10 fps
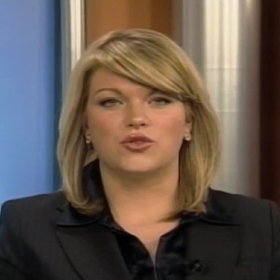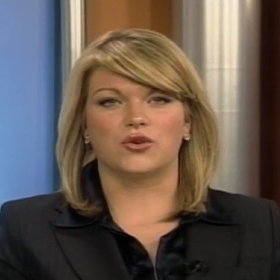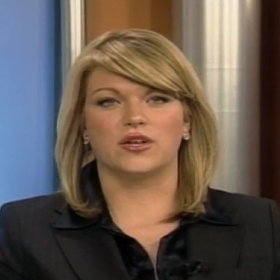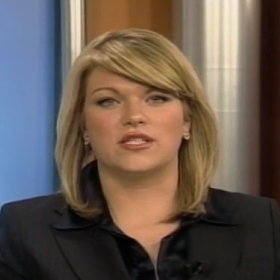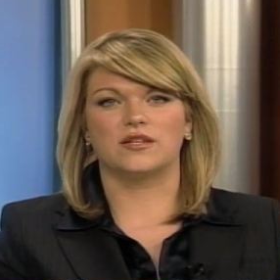
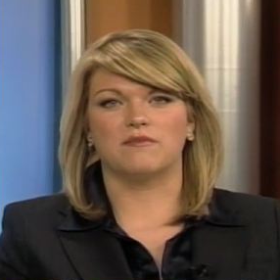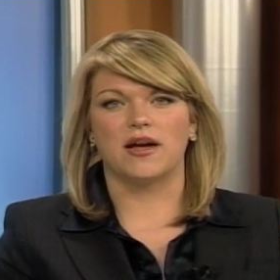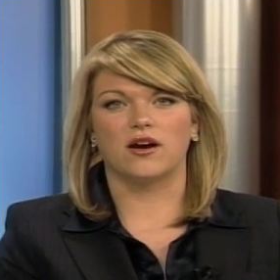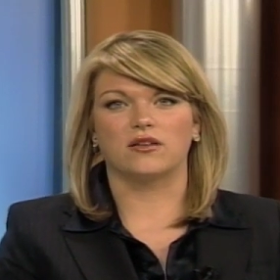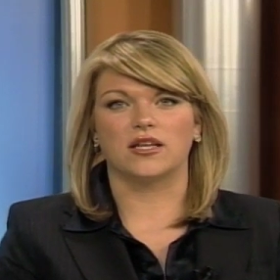Torrington
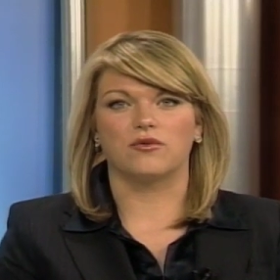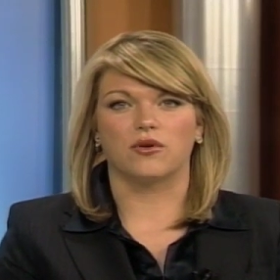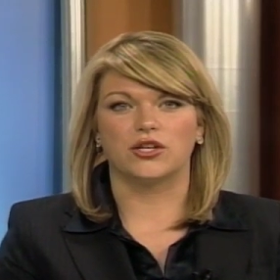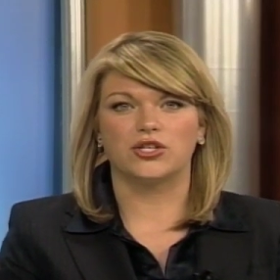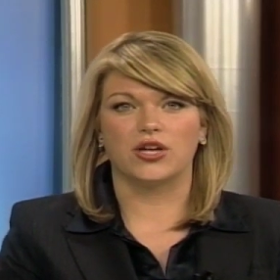Mayor
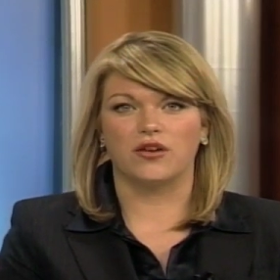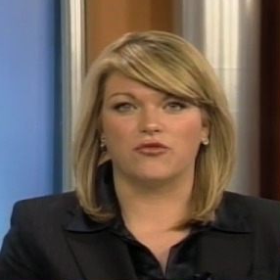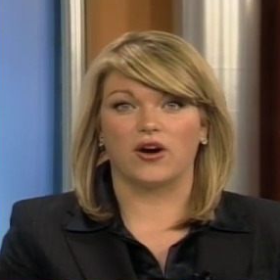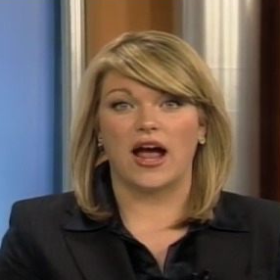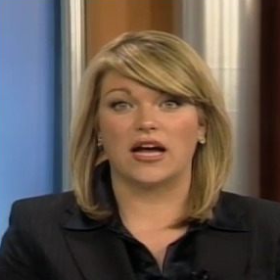Leroy
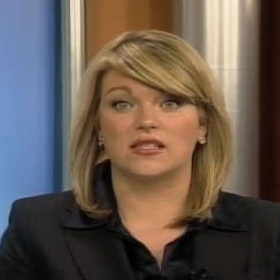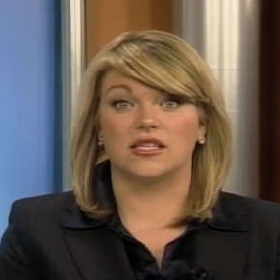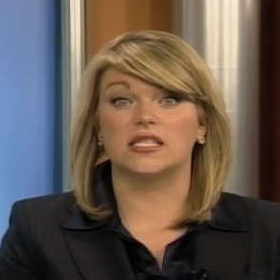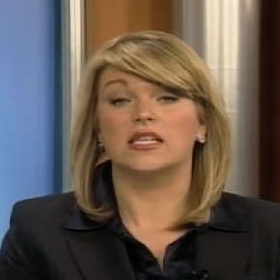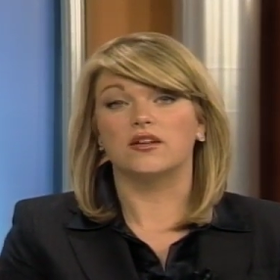Schaefer adds
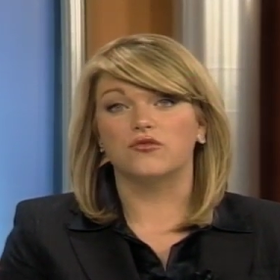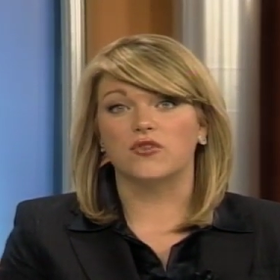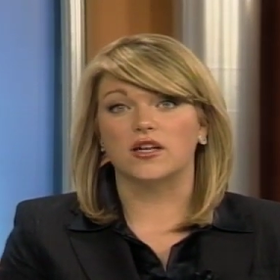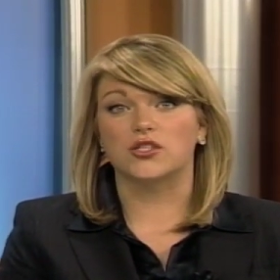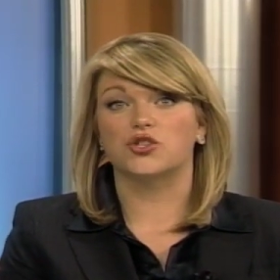this
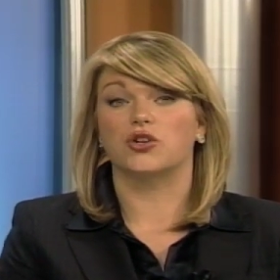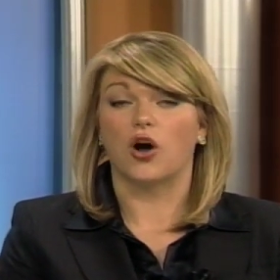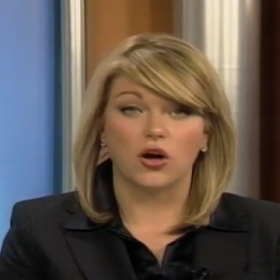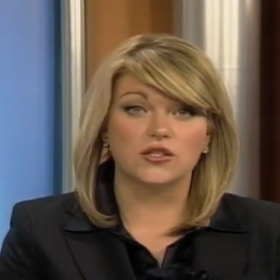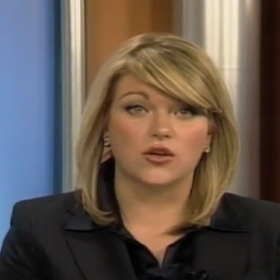influx should
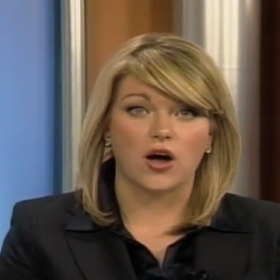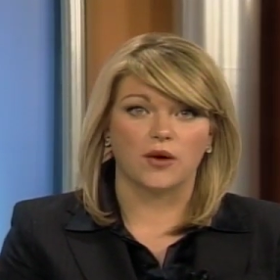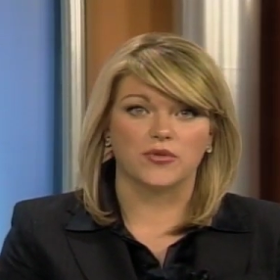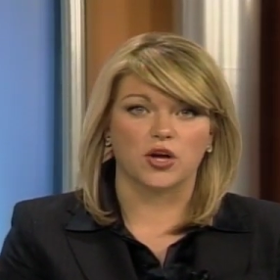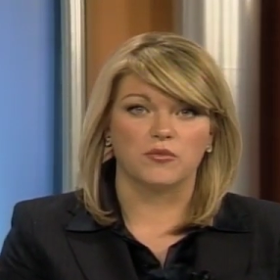also
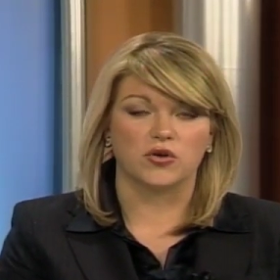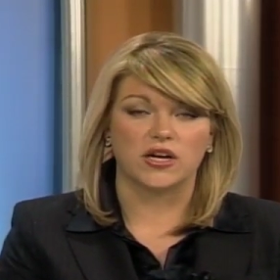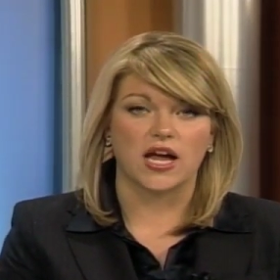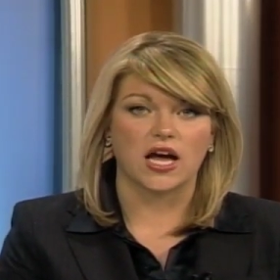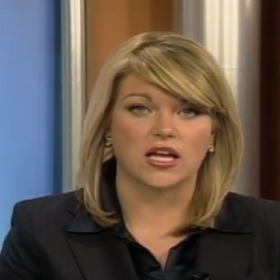help the
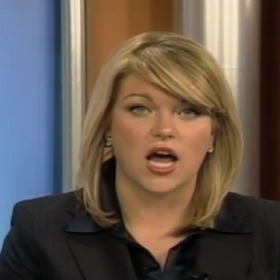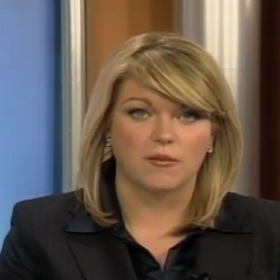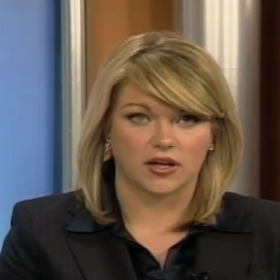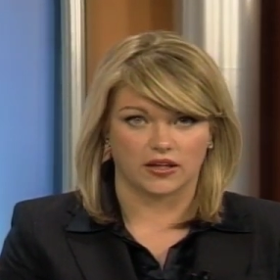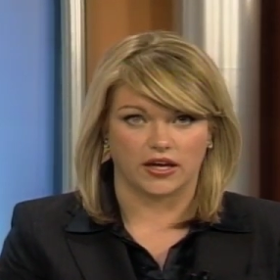community
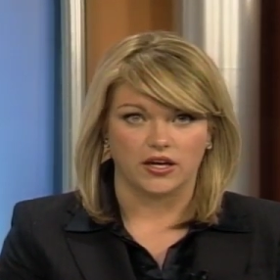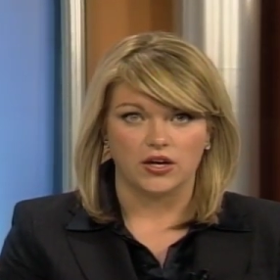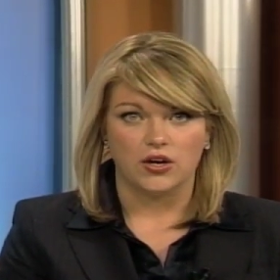economically.